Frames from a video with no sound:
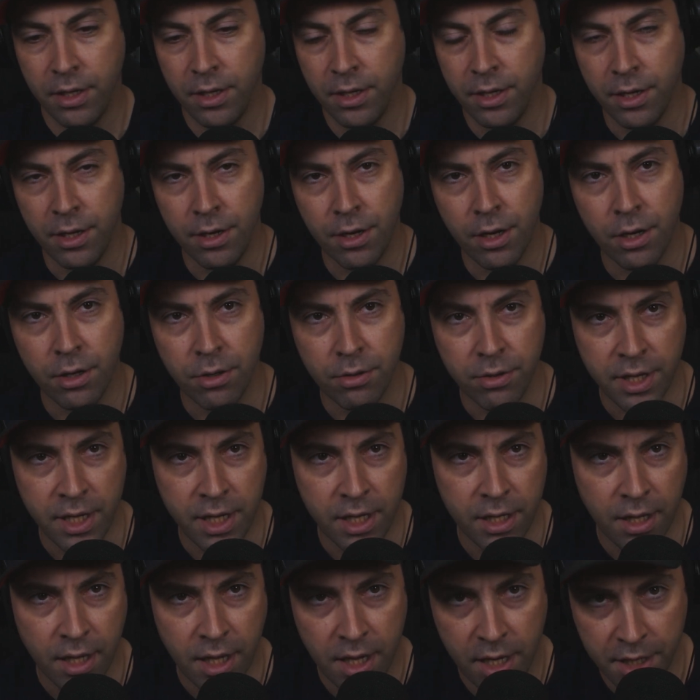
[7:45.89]
you know,
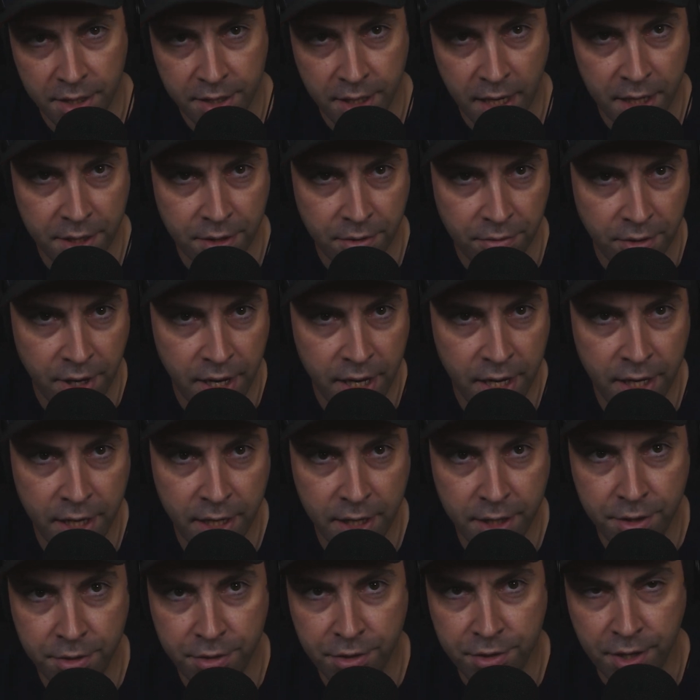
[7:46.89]
Eli, Day at the Range,